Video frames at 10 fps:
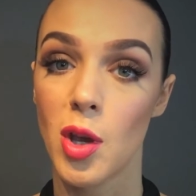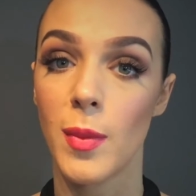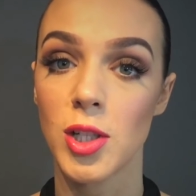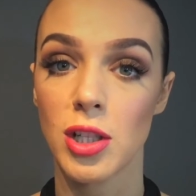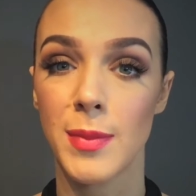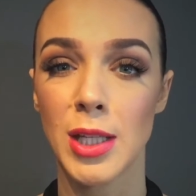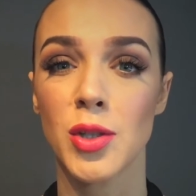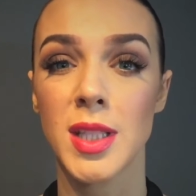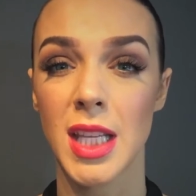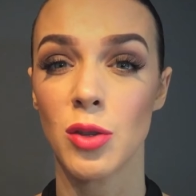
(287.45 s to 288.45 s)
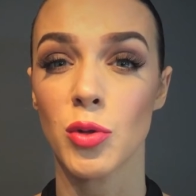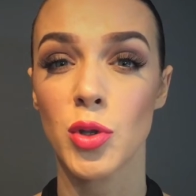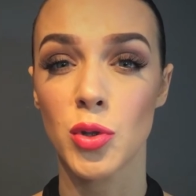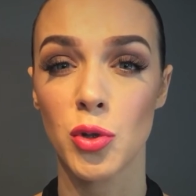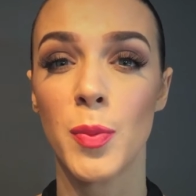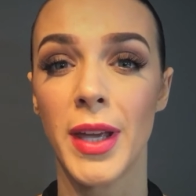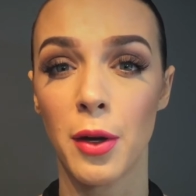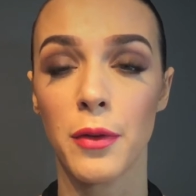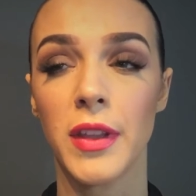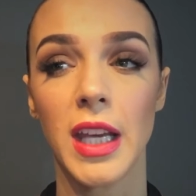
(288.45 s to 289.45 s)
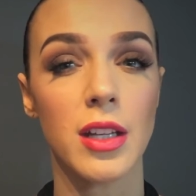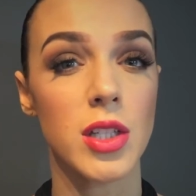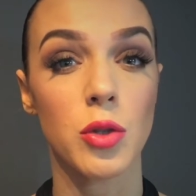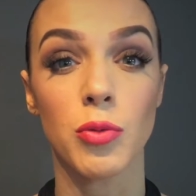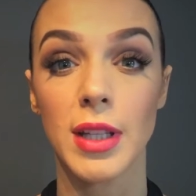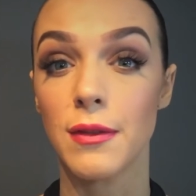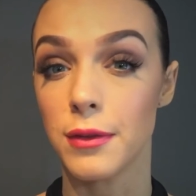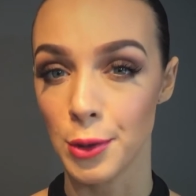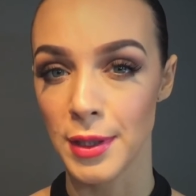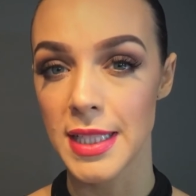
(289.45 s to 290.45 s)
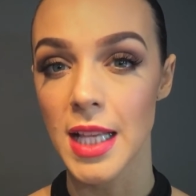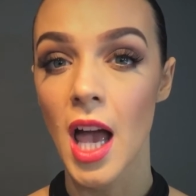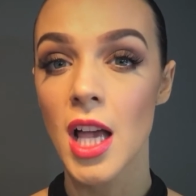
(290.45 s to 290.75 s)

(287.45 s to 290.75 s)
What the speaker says: much and it makes your skin look super healthy and just really flawless.